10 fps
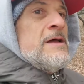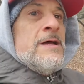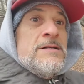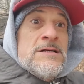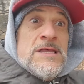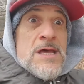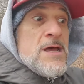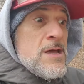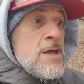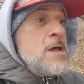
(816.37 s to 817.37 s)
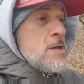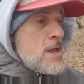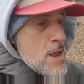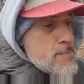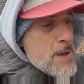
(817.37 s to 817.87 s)
It's
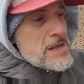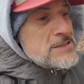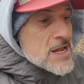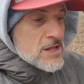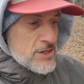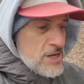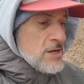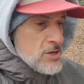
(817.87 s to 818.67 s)
the best thing